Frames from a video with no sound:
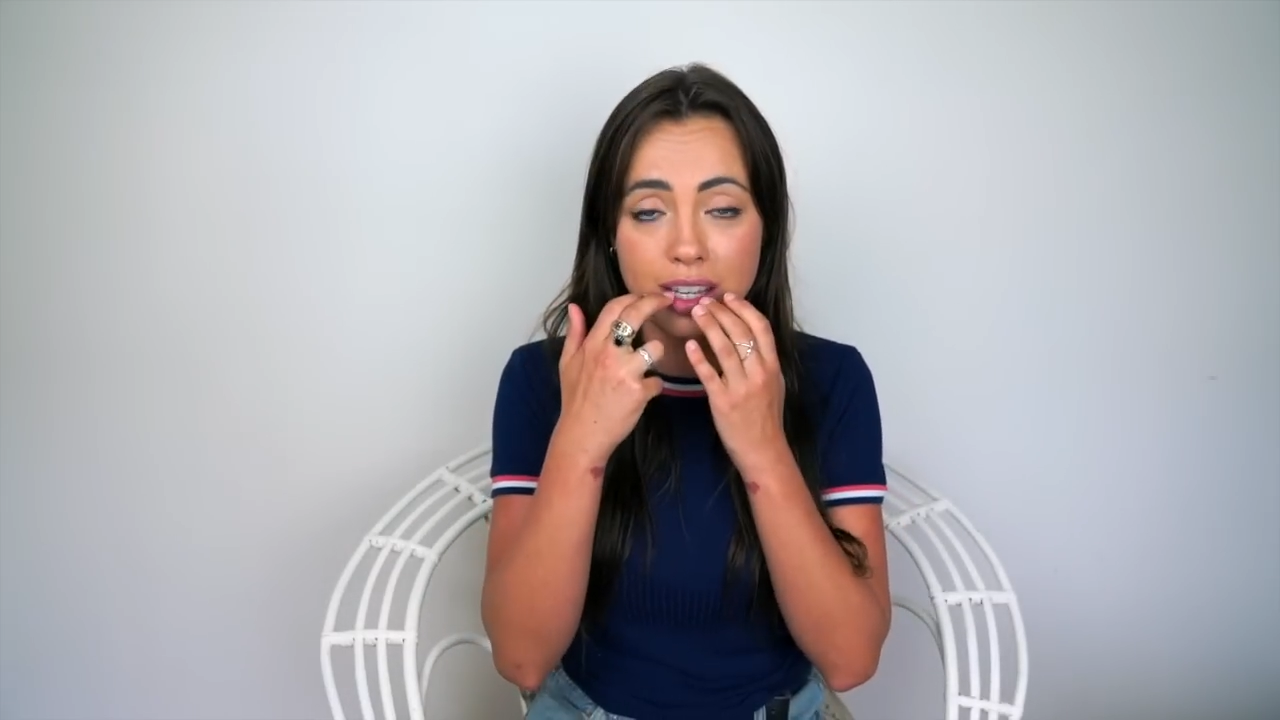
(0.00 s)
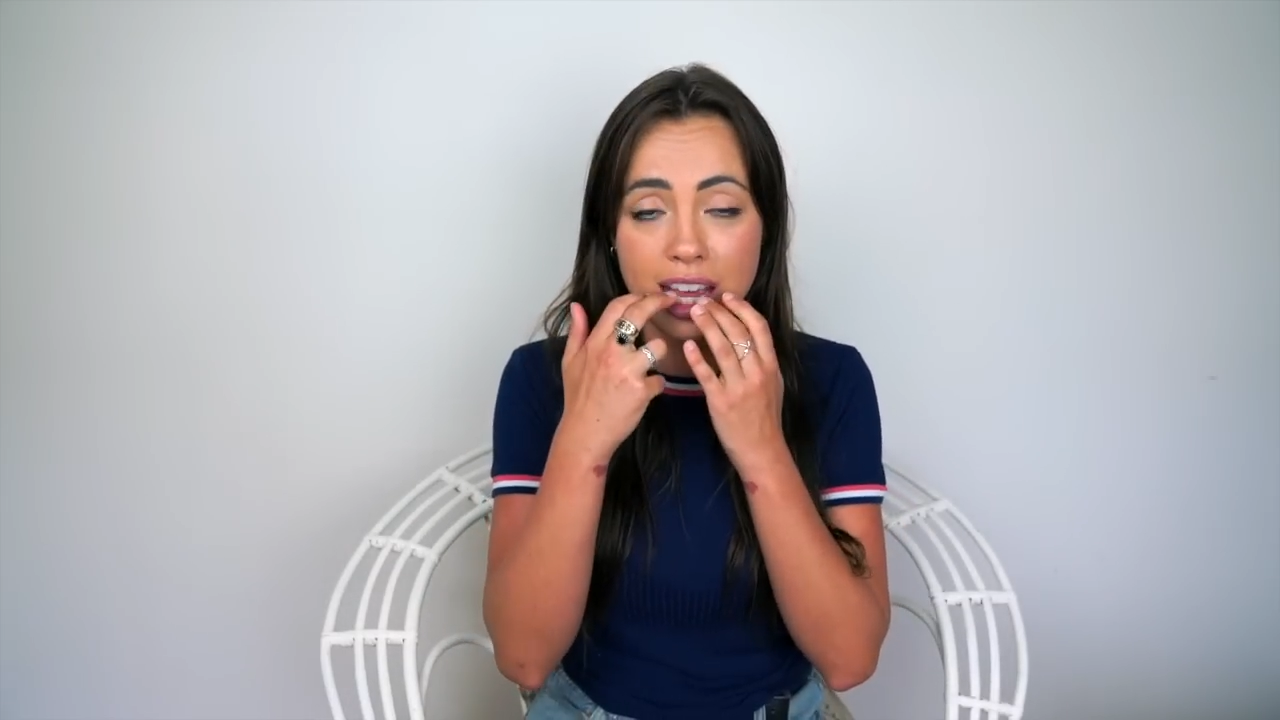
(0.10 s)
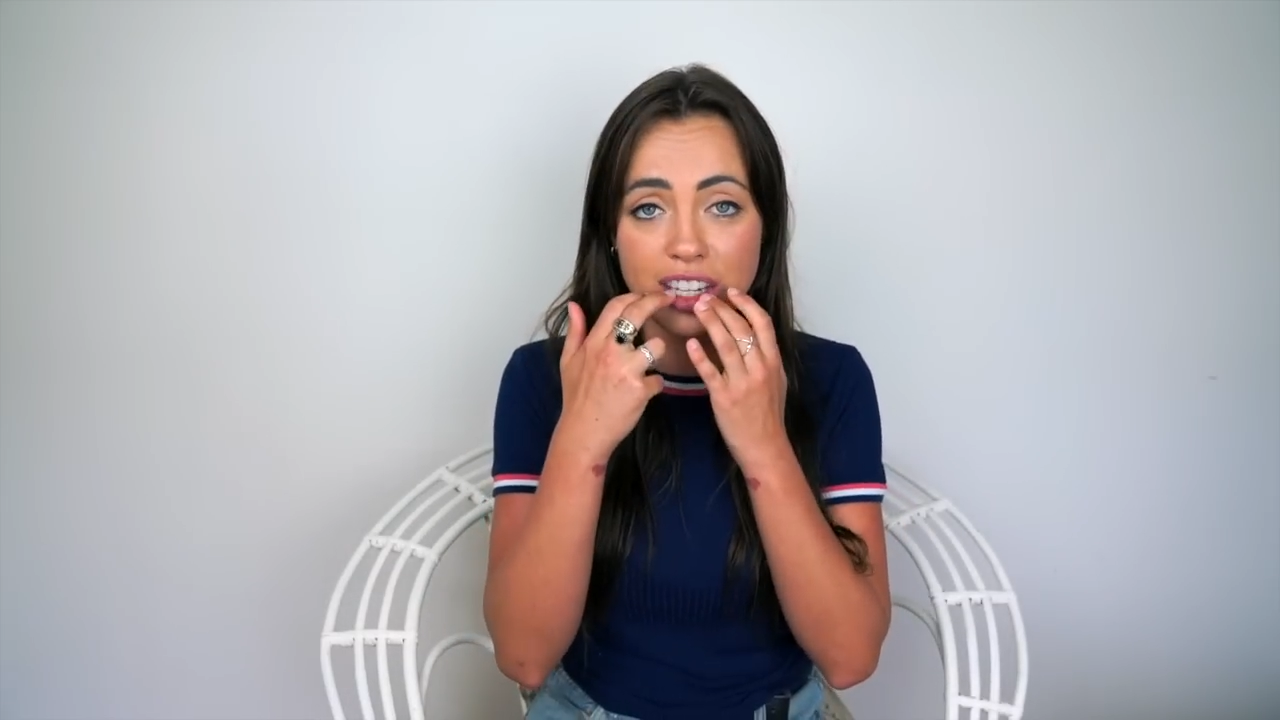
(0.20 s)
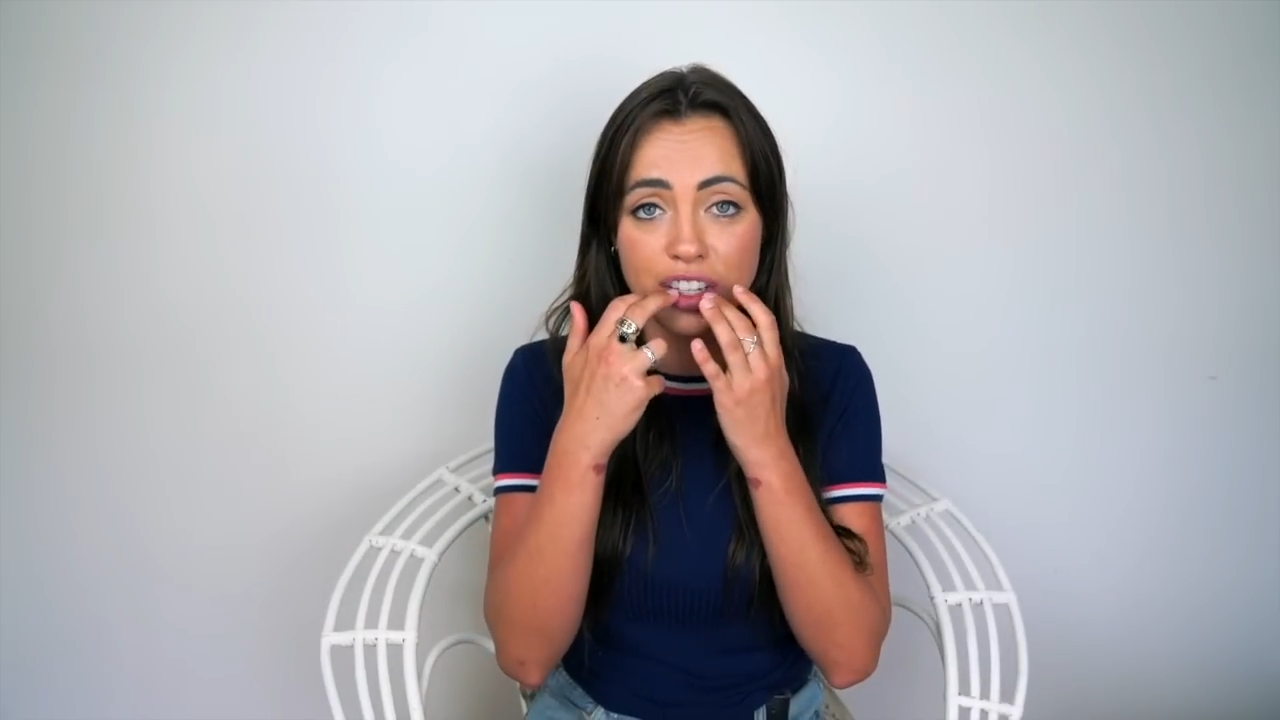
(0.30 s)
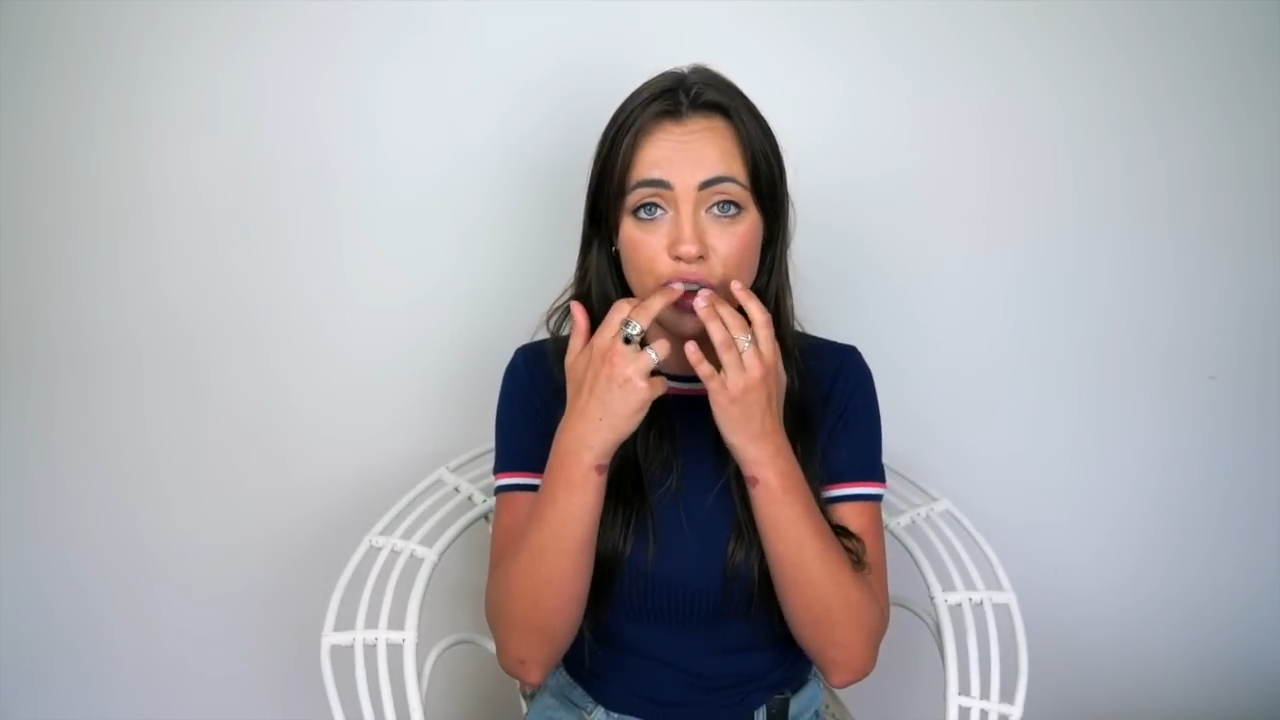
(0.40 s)

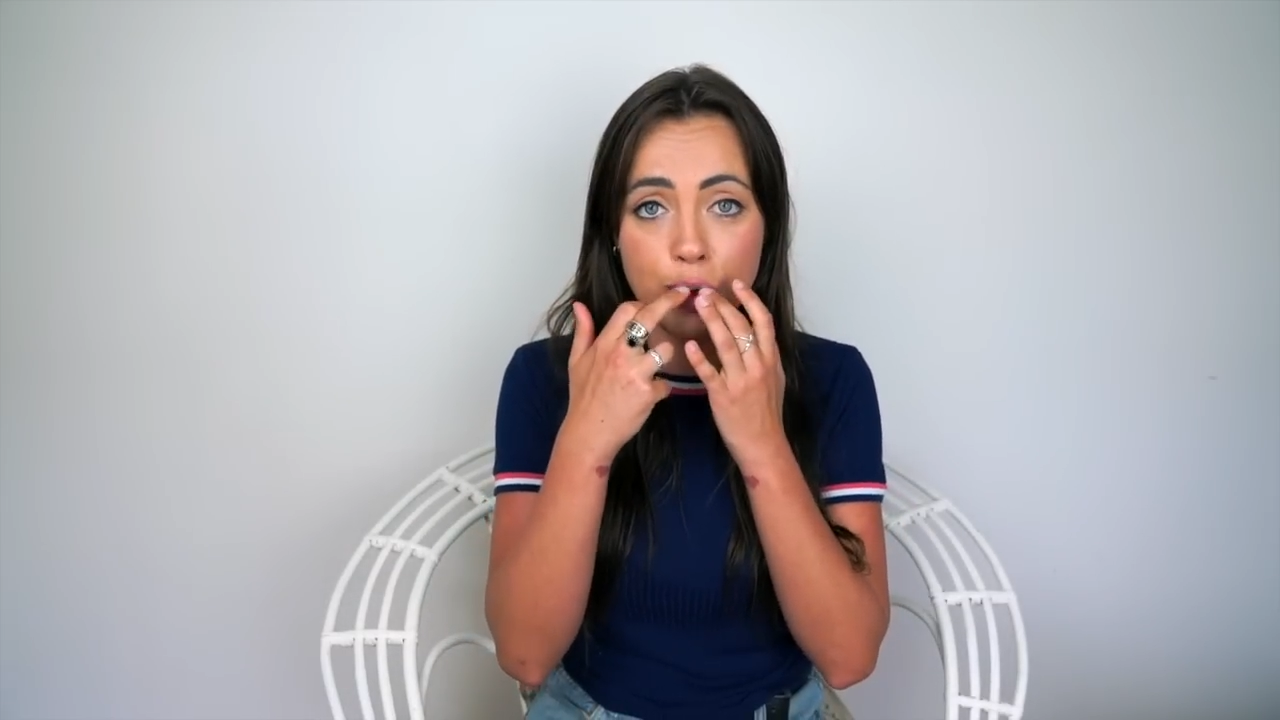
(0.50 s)
the edges